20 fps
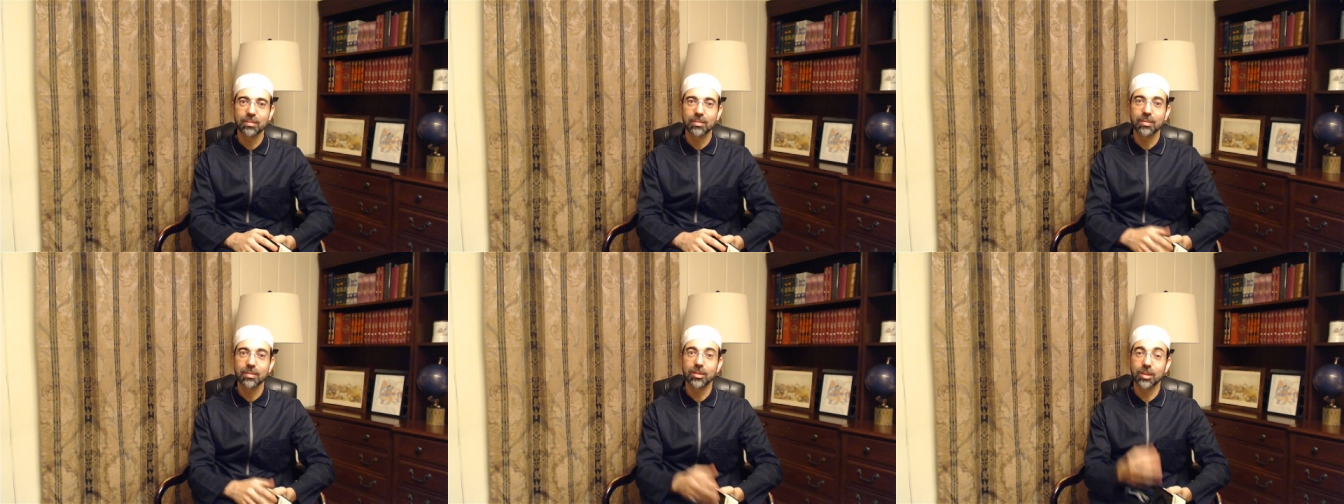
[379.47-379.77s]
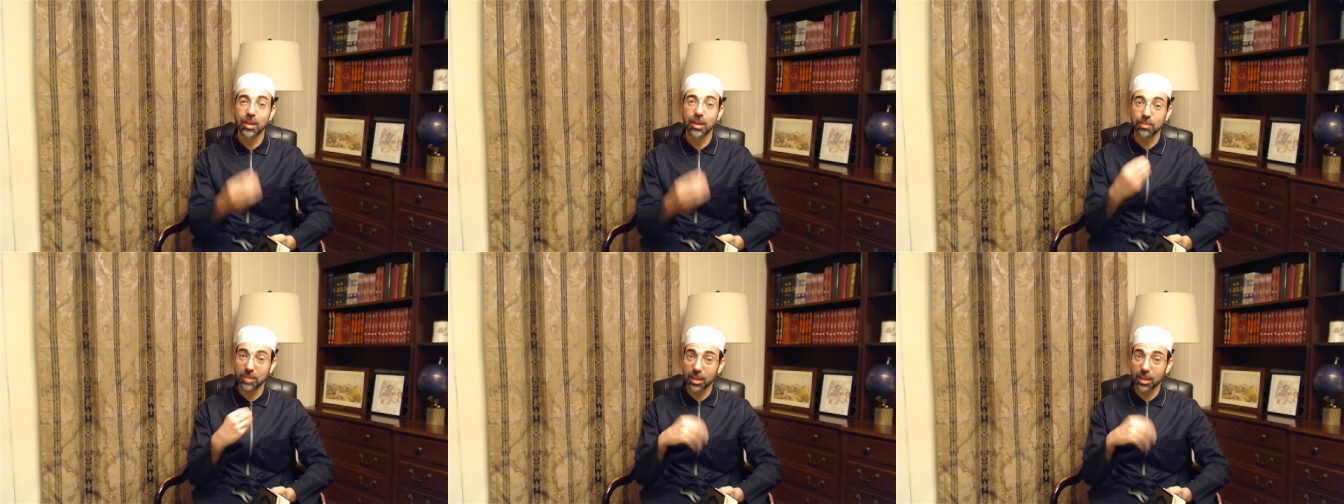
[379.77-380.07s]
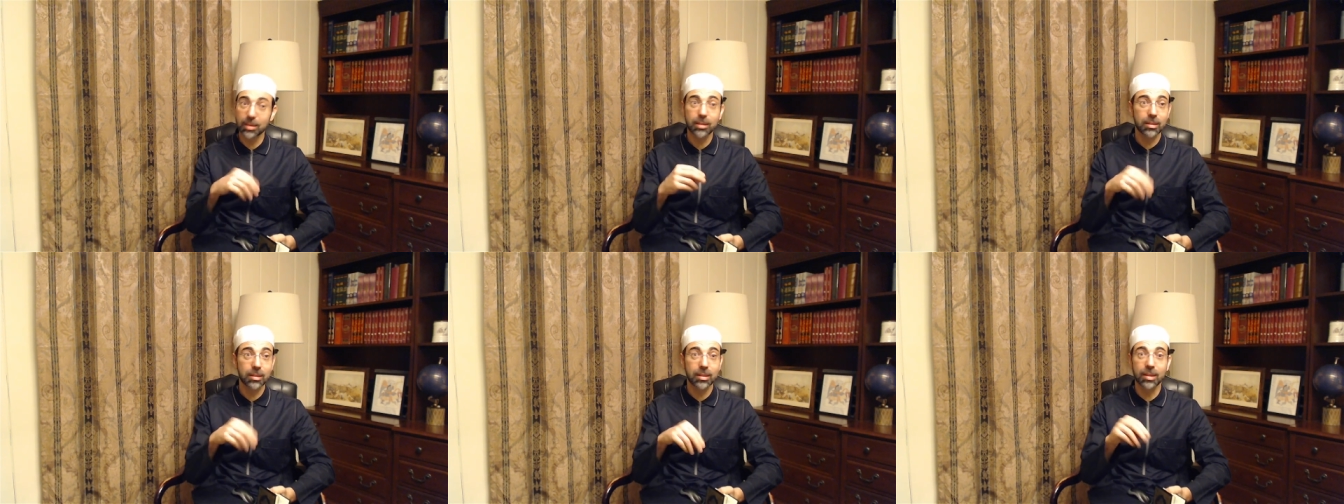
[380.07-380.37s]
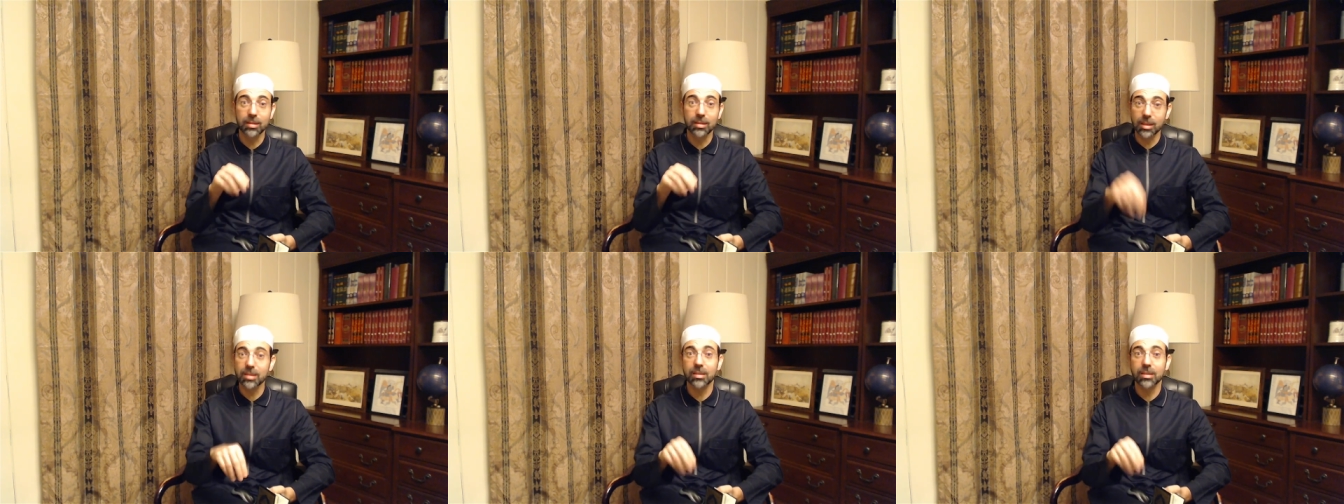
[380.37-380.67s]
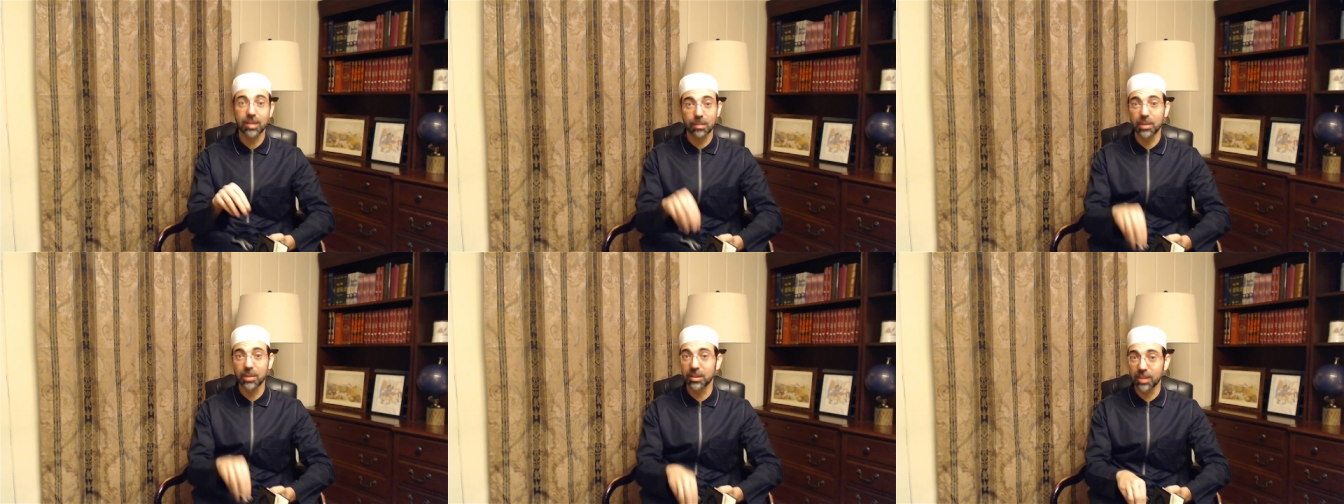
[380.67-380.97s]
So I'm telling you that this
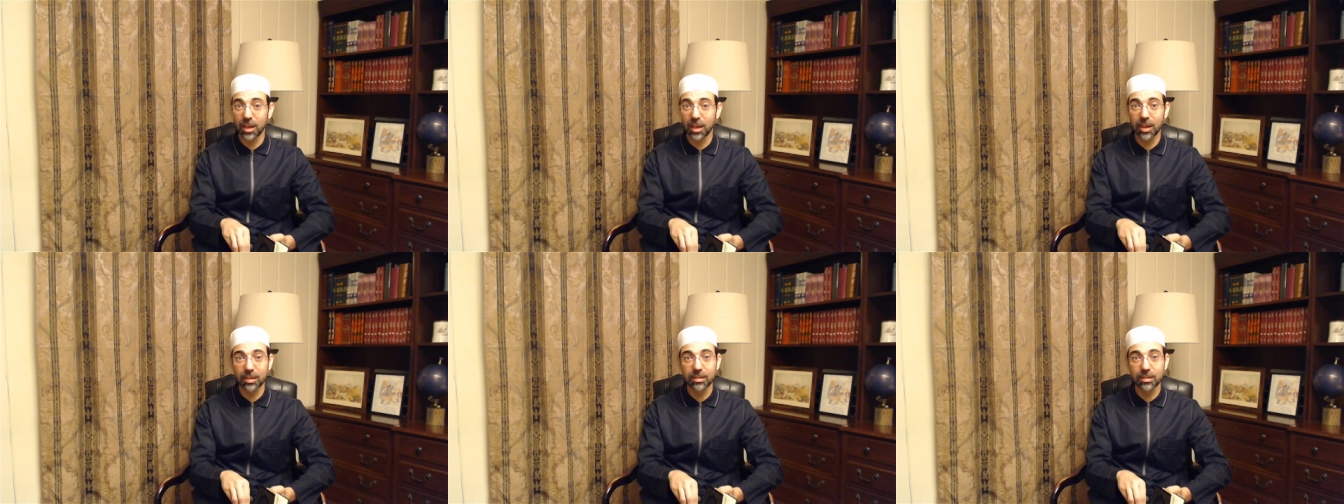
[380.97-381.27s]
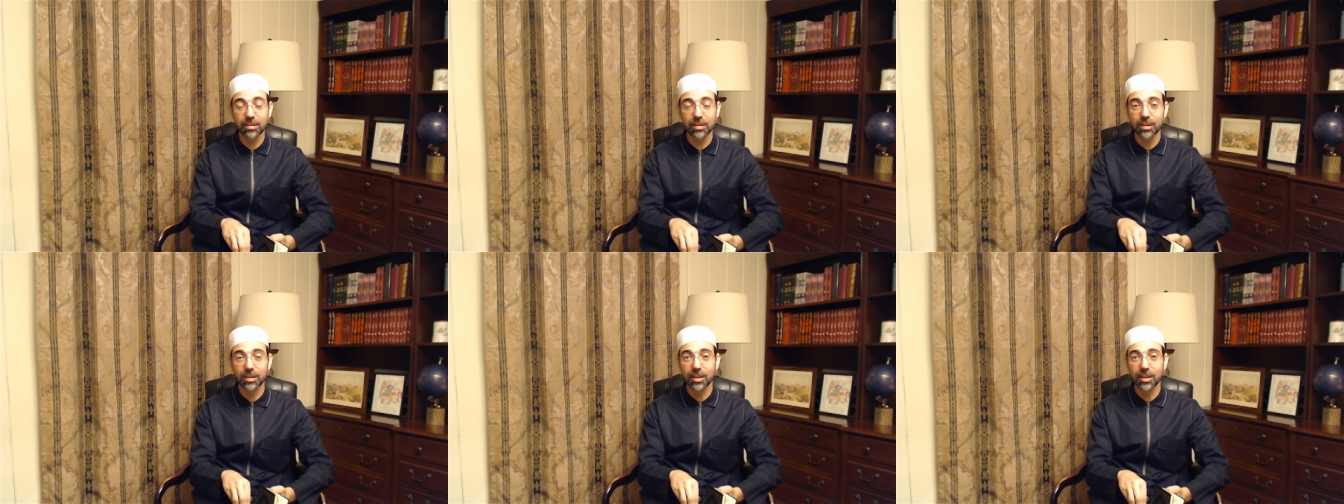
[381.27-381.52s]
Ramadan